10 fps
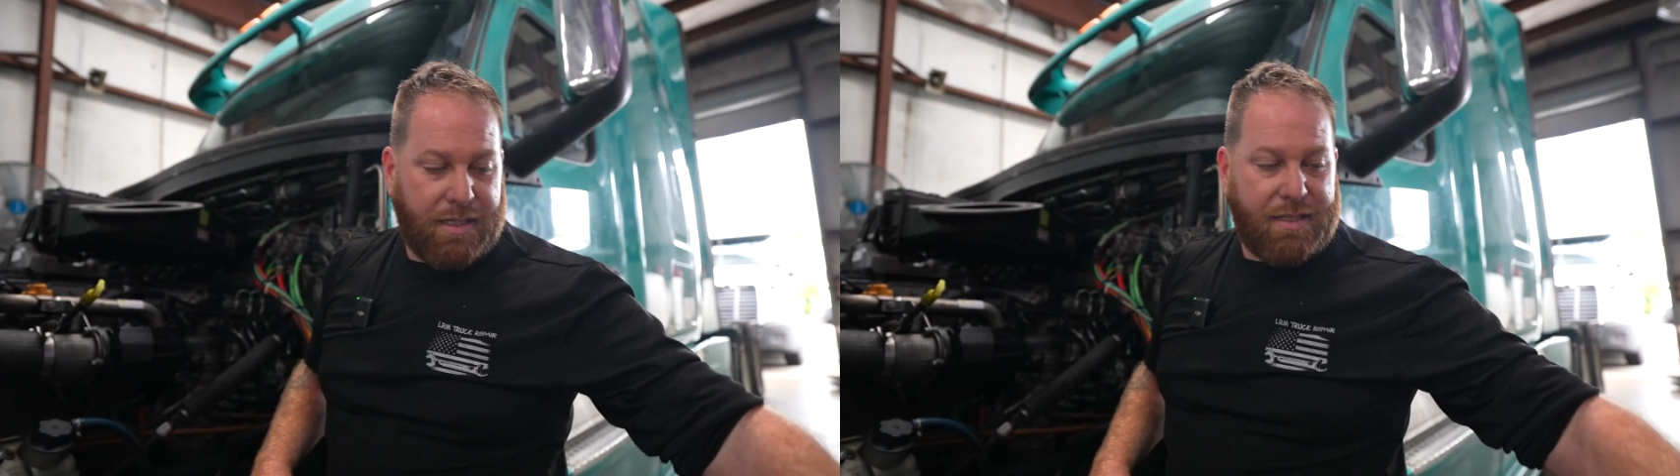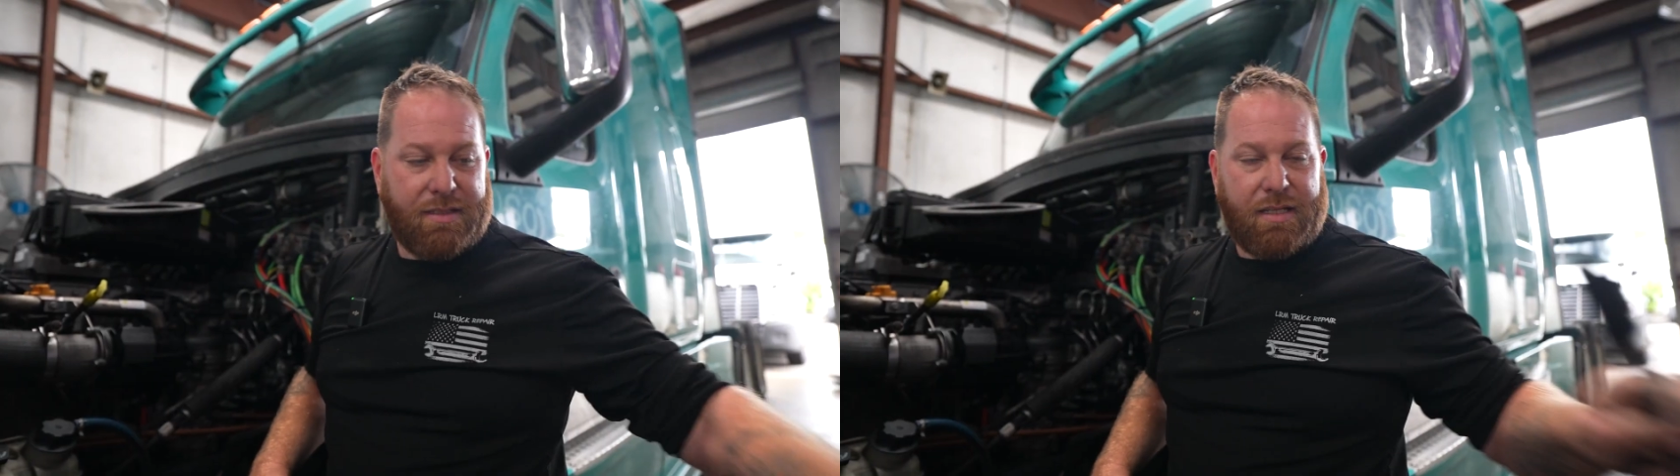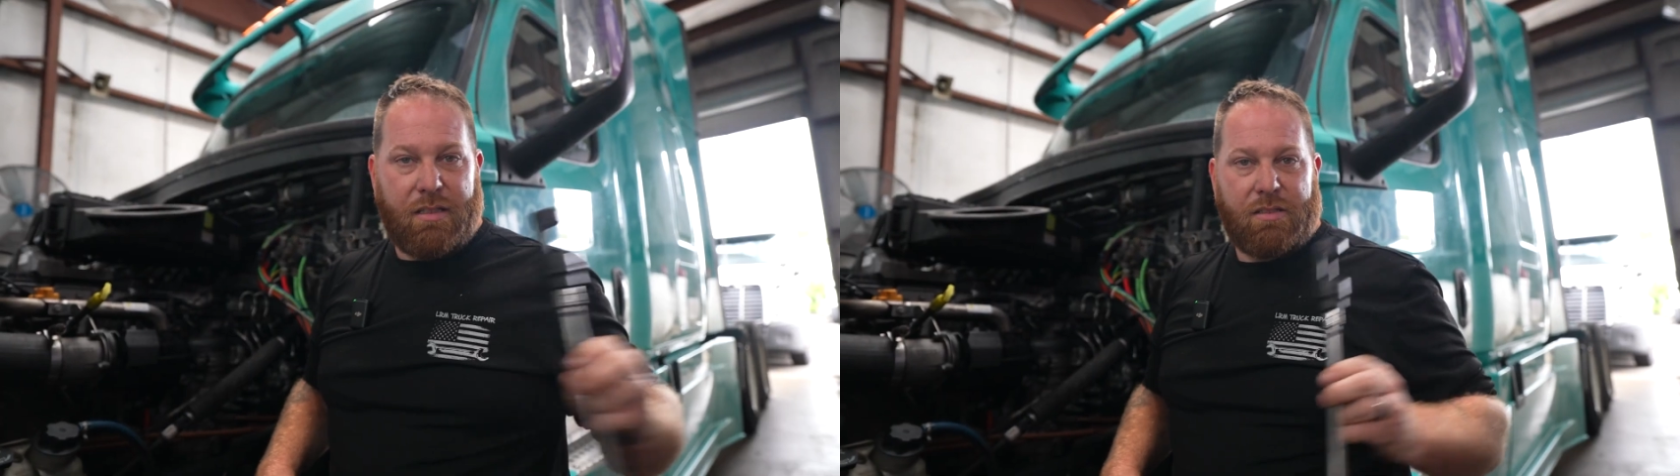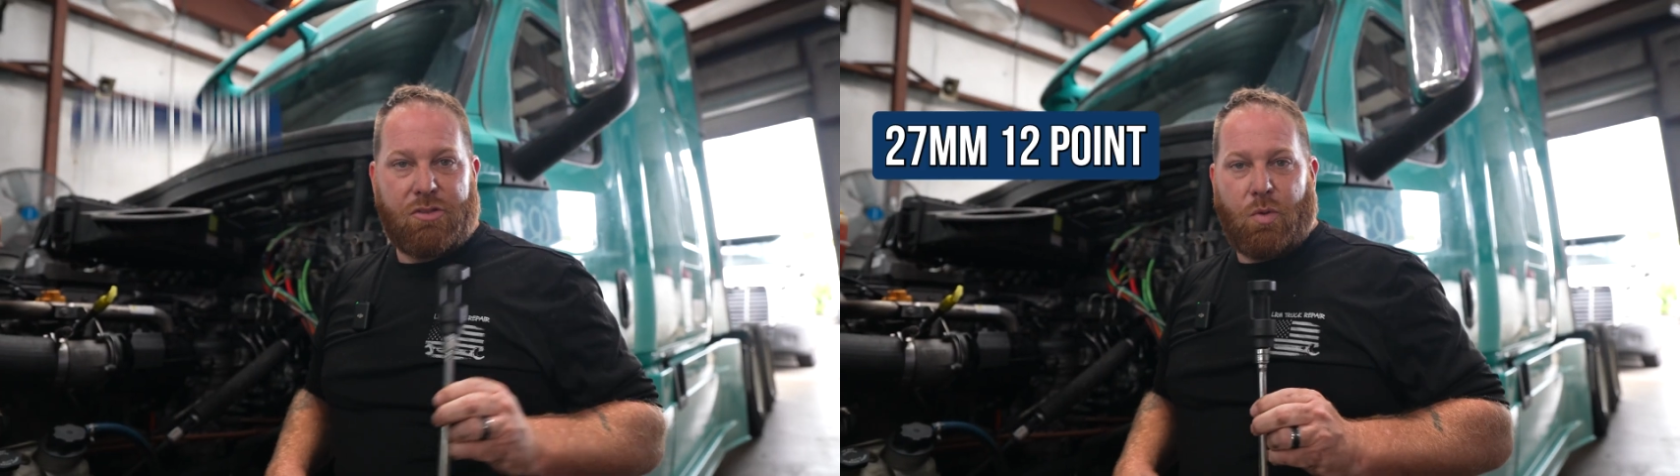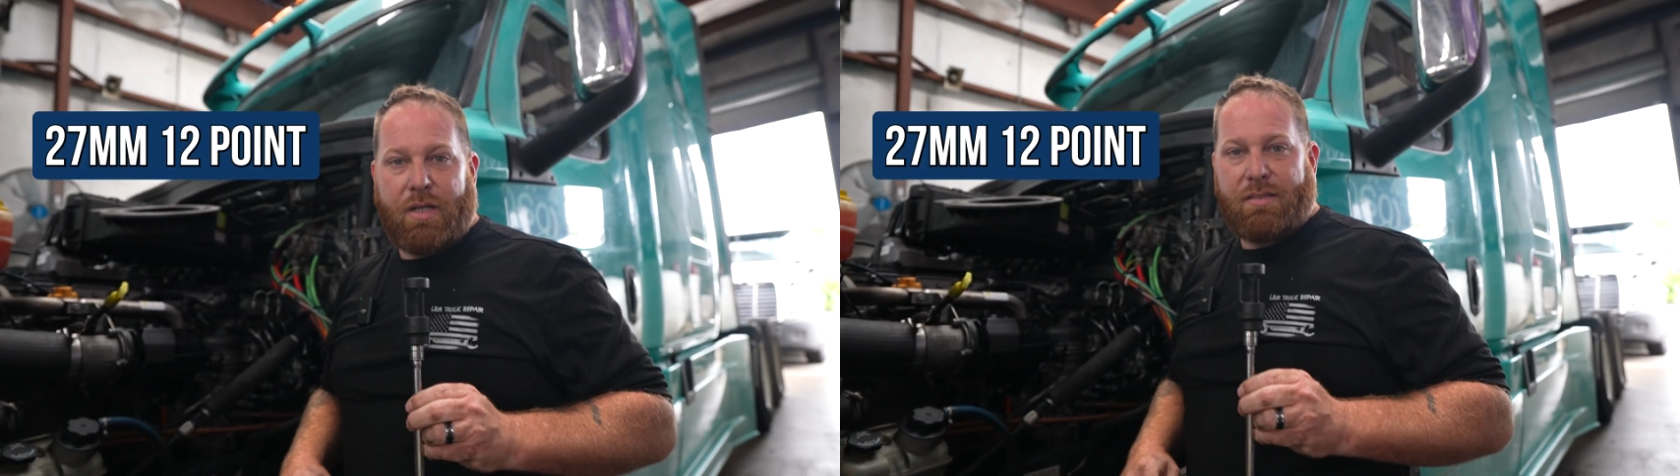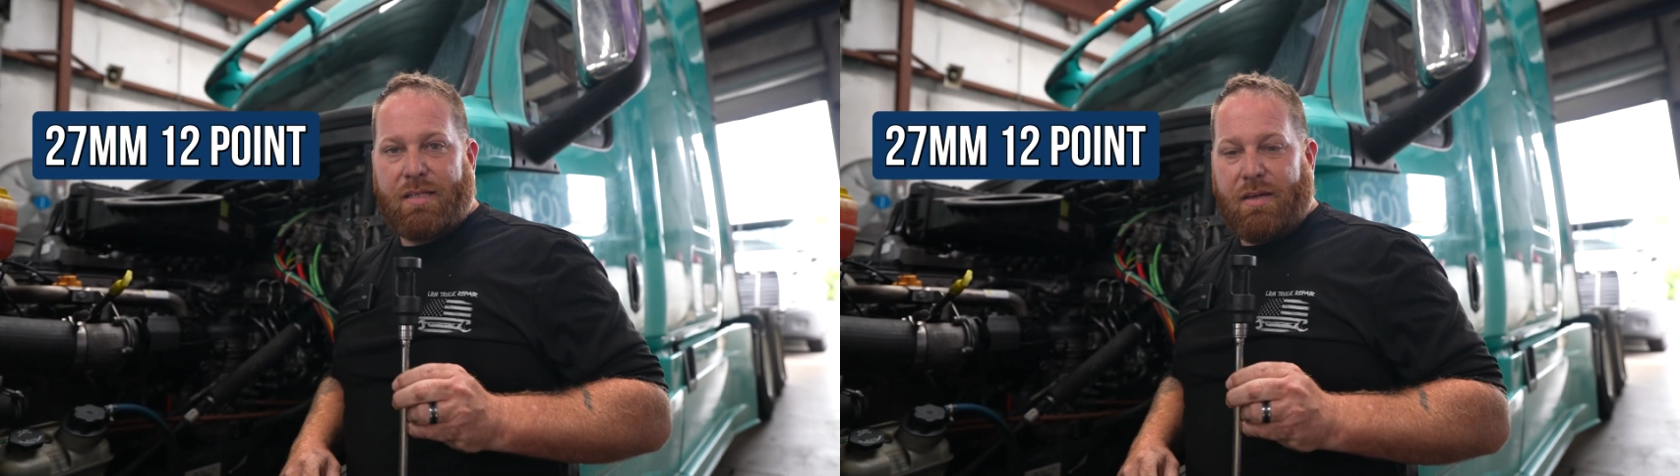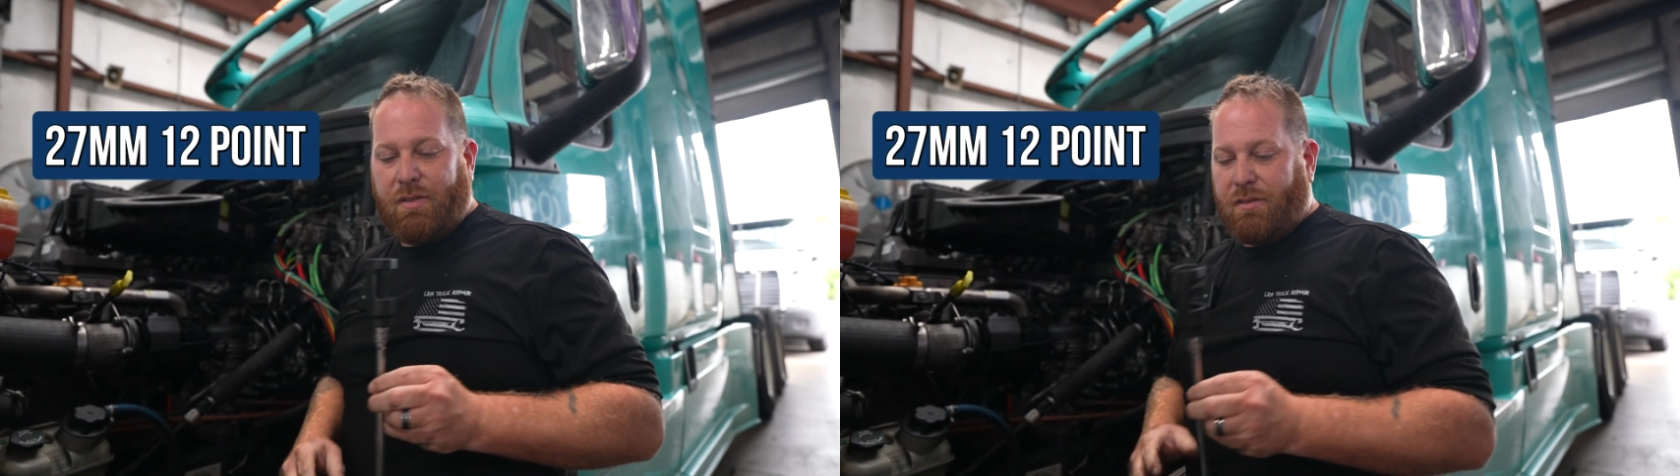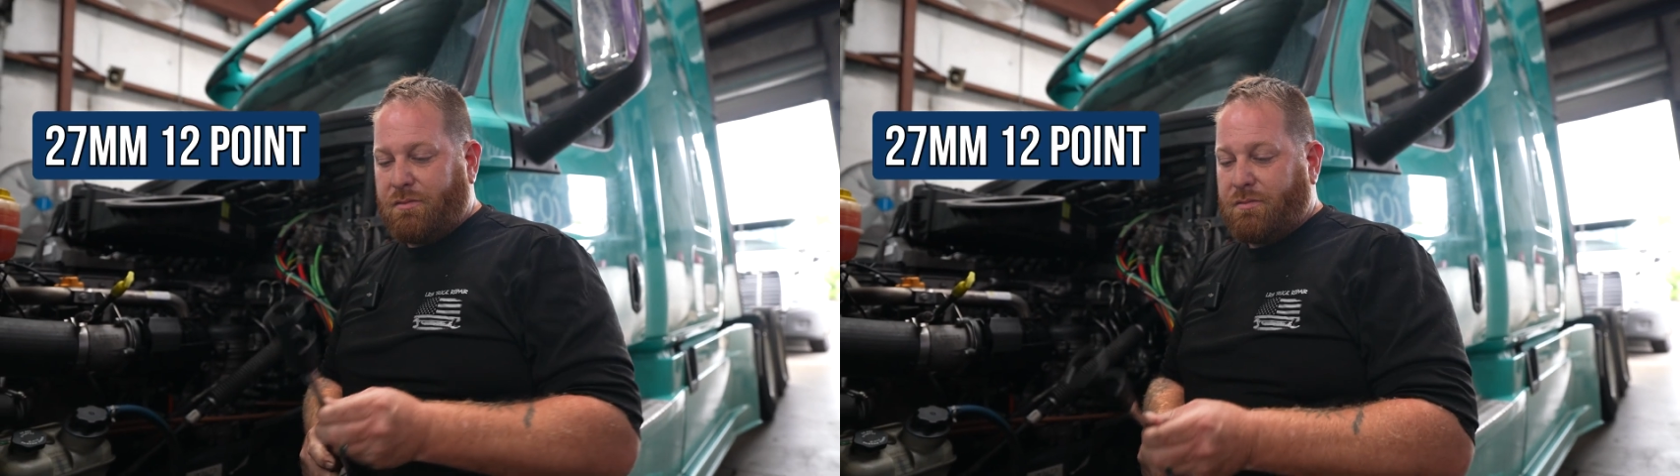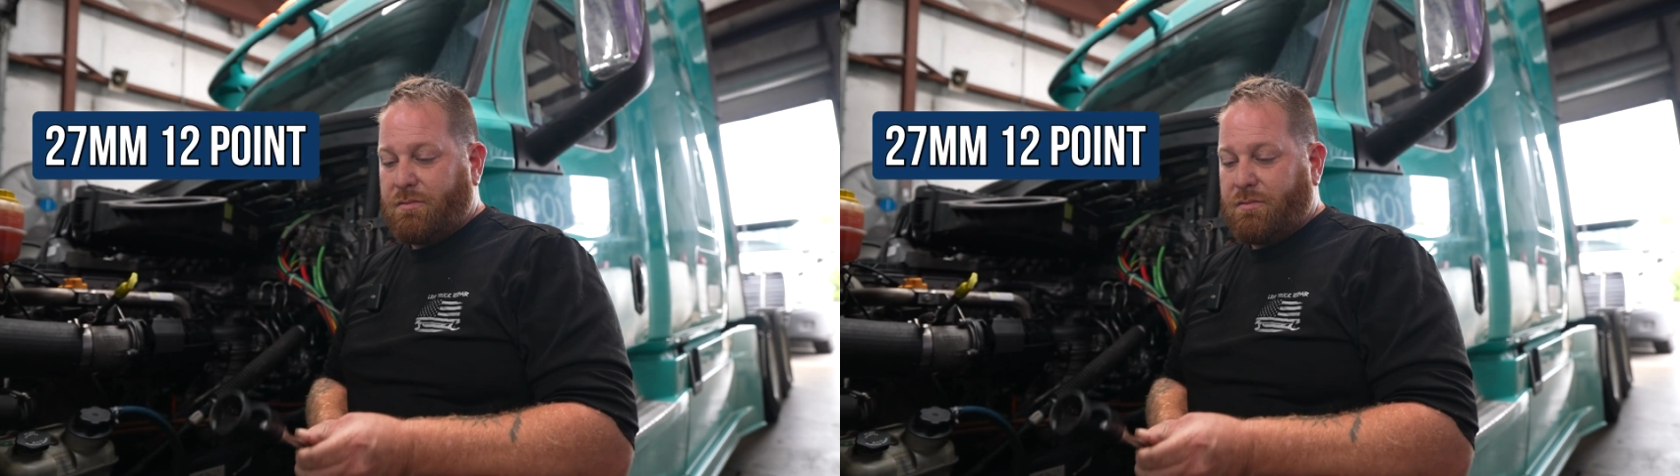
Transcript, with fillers: Like I said, 27,